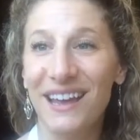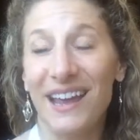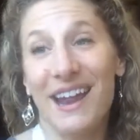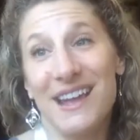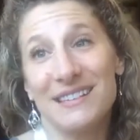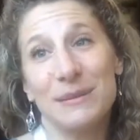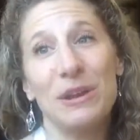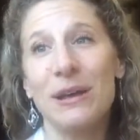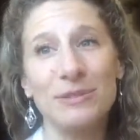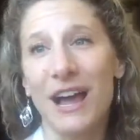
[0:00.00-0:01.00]
And hey,
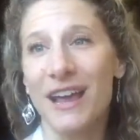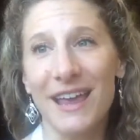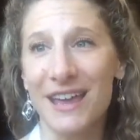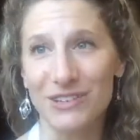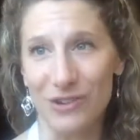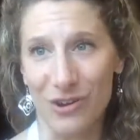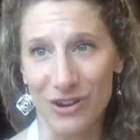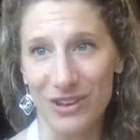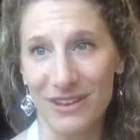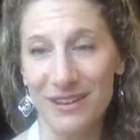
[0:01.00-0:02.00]
sometimes I can't draw
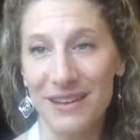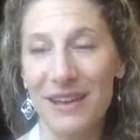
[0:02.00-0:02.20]
good.